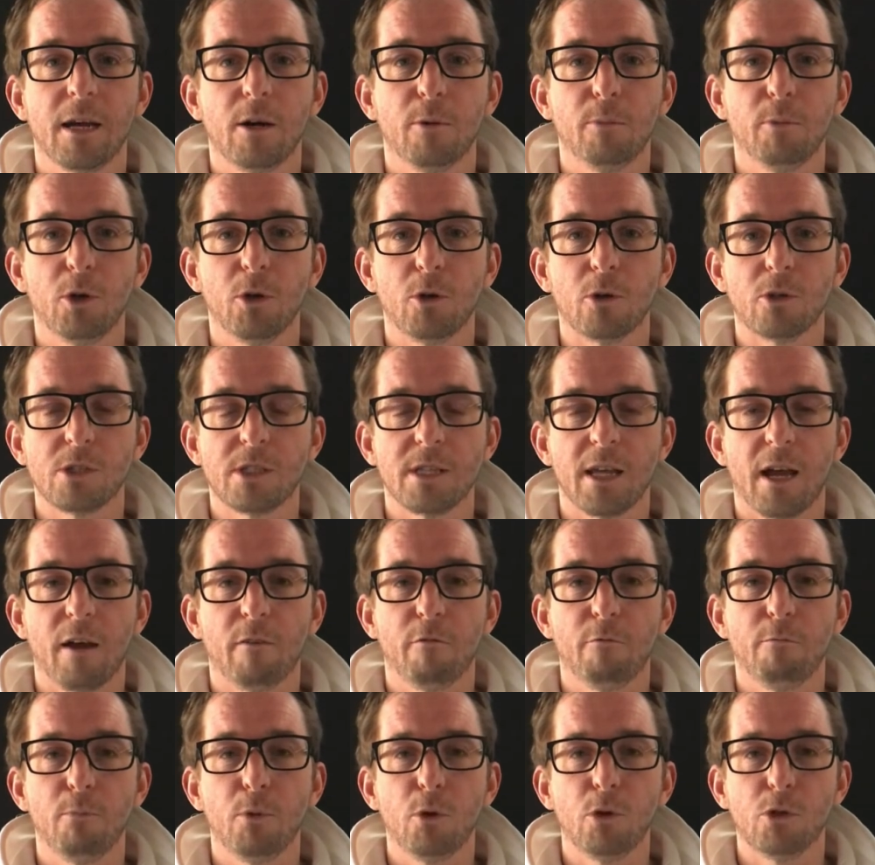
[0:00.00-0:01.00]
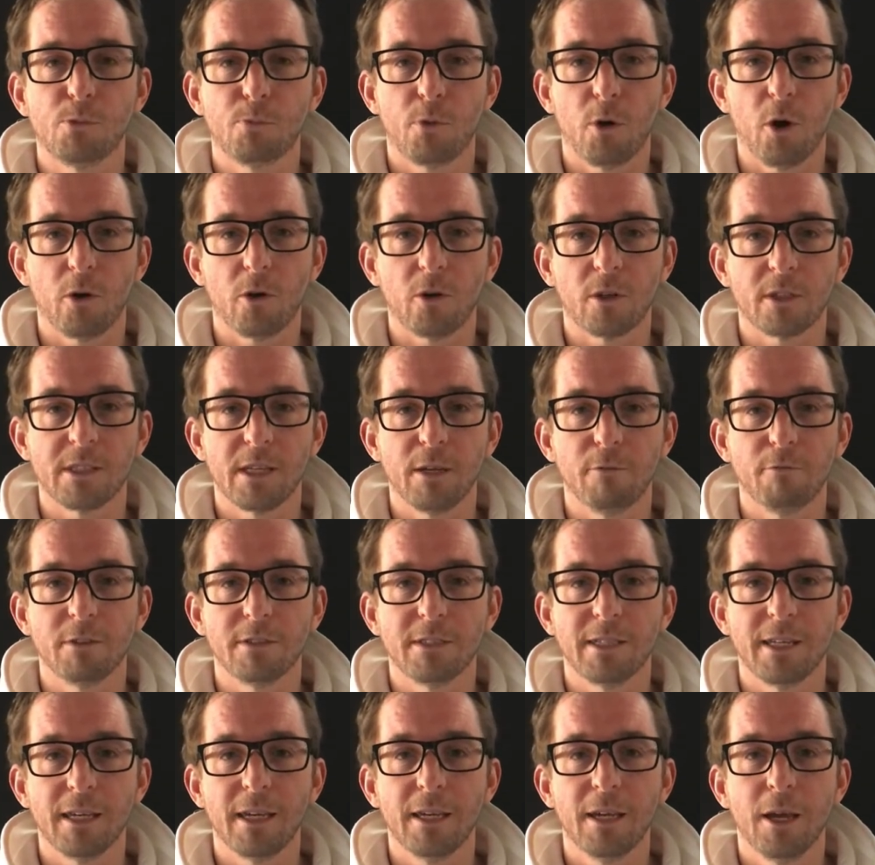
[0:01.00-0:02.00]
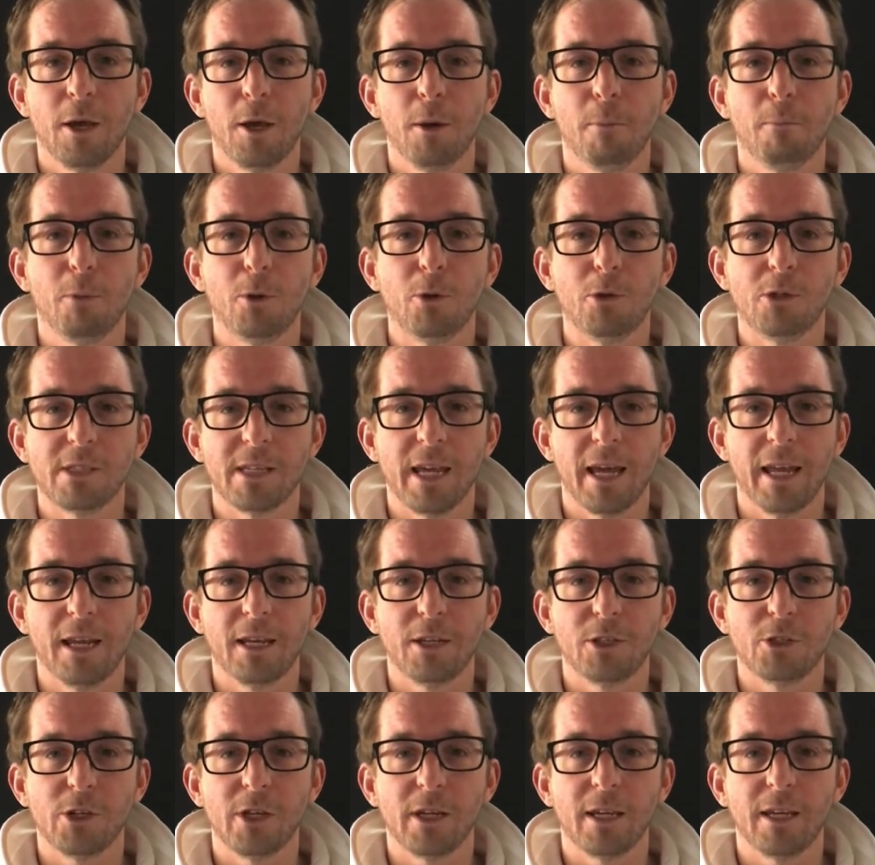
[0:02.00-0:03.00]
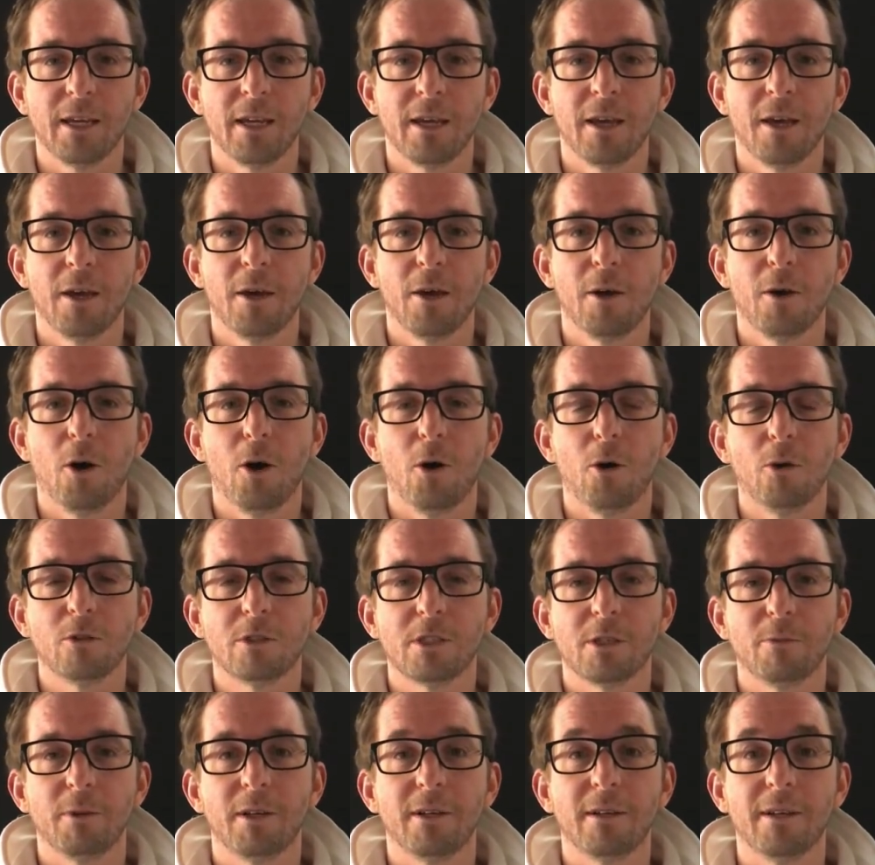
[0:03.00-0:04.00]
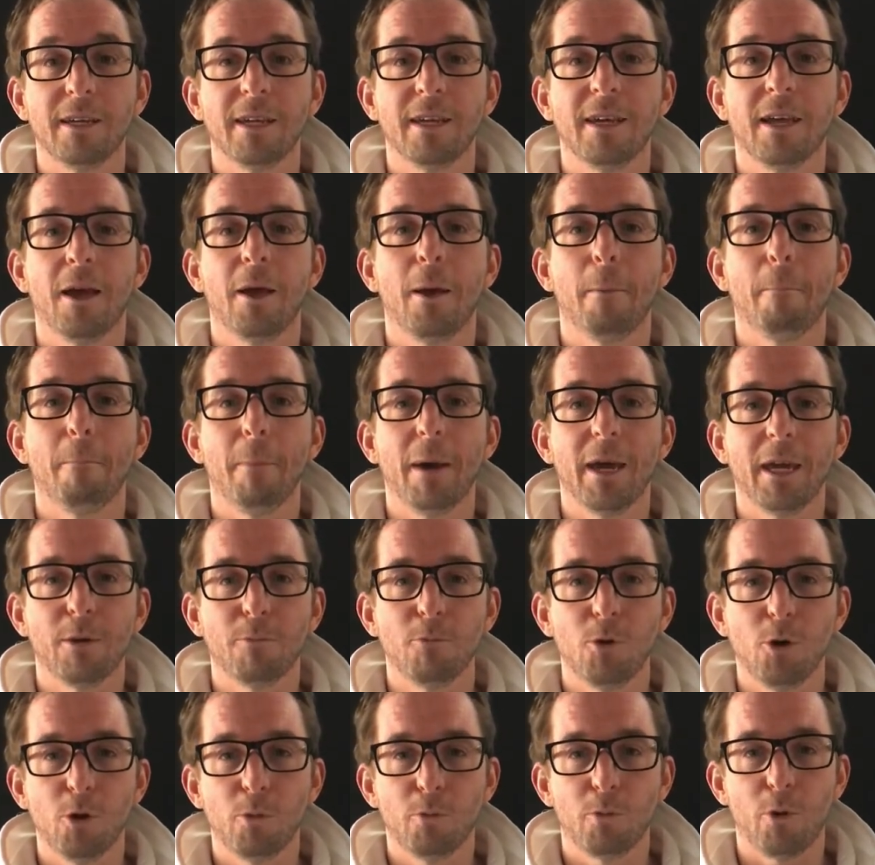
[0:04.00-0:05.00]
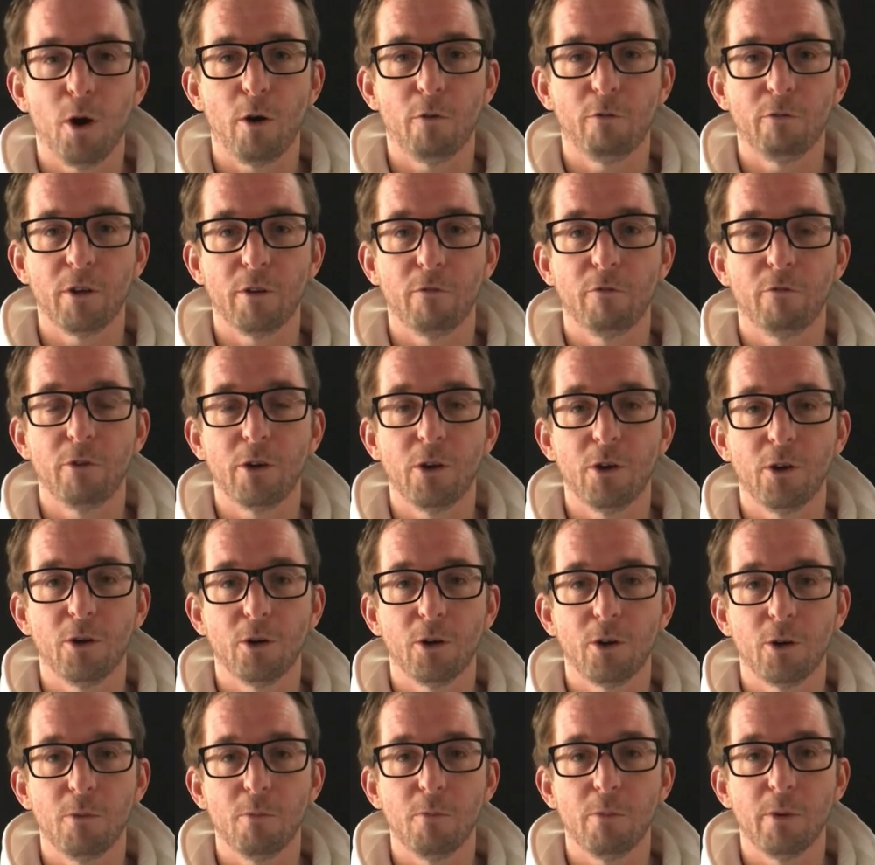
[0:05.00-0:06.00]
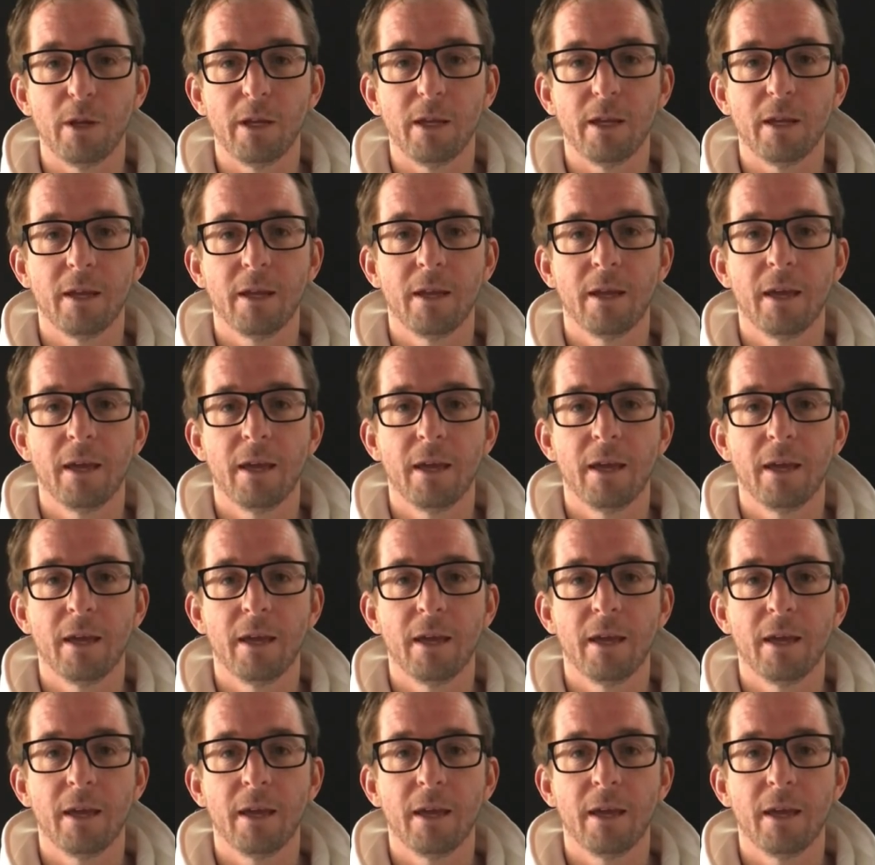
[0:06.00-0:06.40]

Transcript: help your staff boost productivity, boost energy, ultimately make more profit for your company.